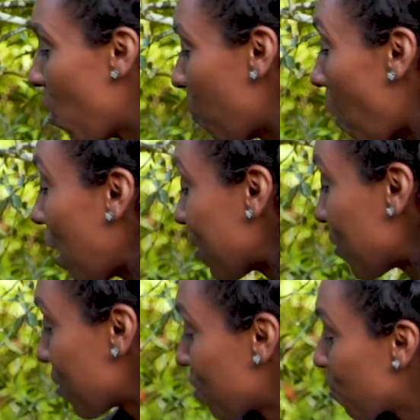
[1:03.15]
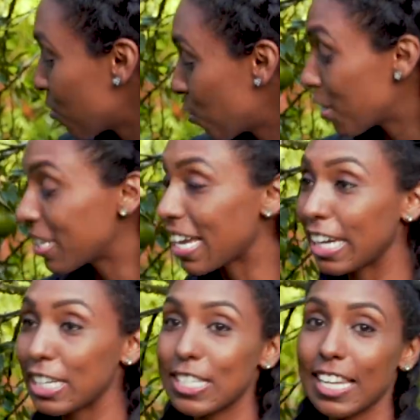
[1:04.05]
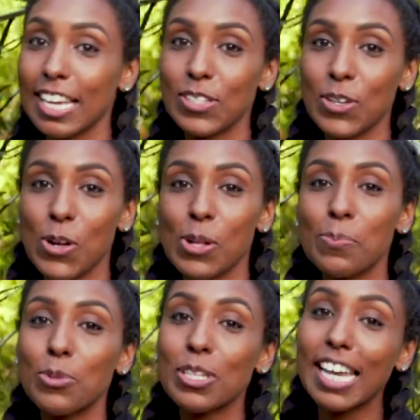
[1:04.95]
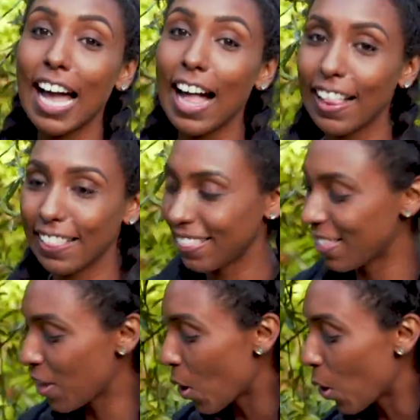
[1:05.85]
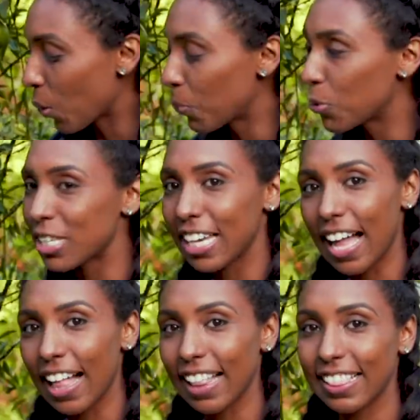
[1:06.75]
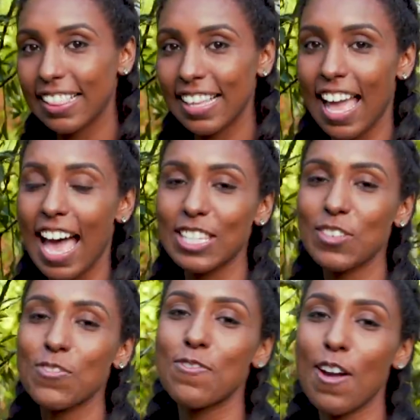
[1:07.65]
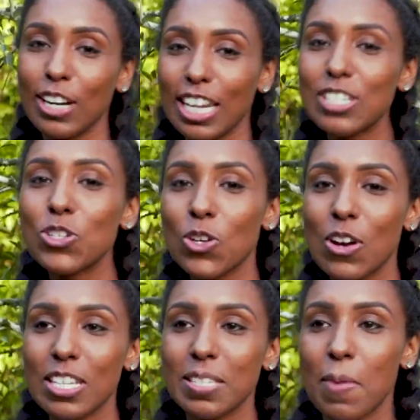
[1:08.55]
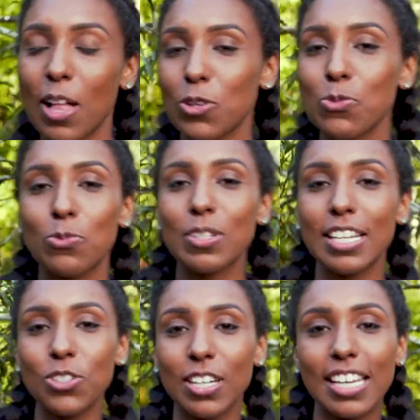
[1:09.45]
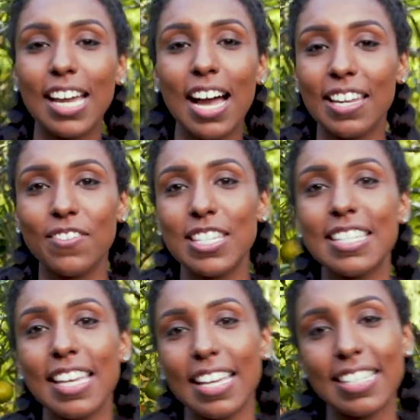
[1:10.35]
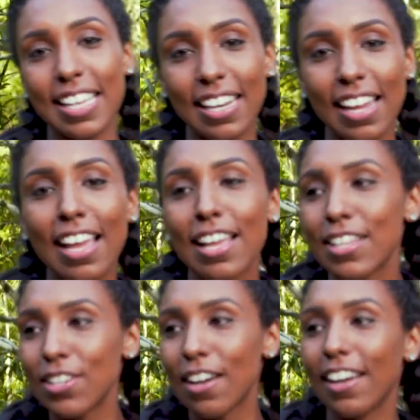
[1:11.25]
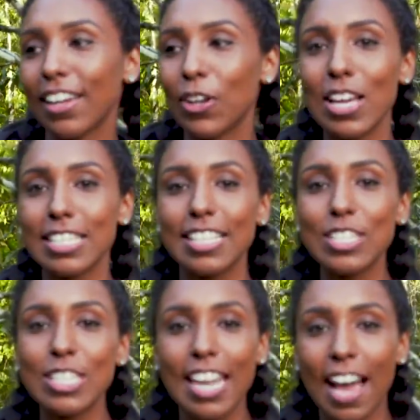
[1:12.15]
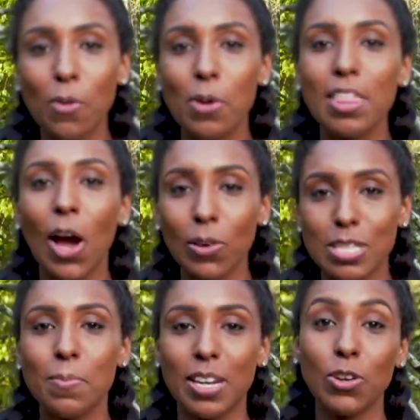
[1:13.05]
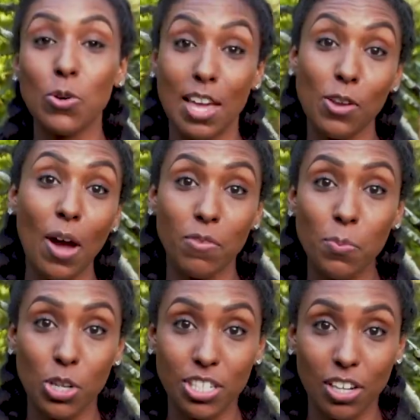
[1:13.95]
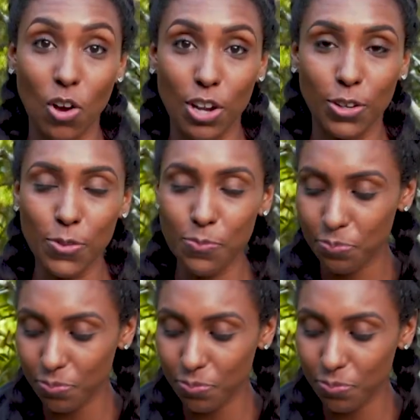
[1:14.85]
or what Trinidadians like to call Prettygal or Pootiegal, has a very strong smell. You literally can't even sneak it in to, as a little snack without somebody knowing that you have a Portugal on you.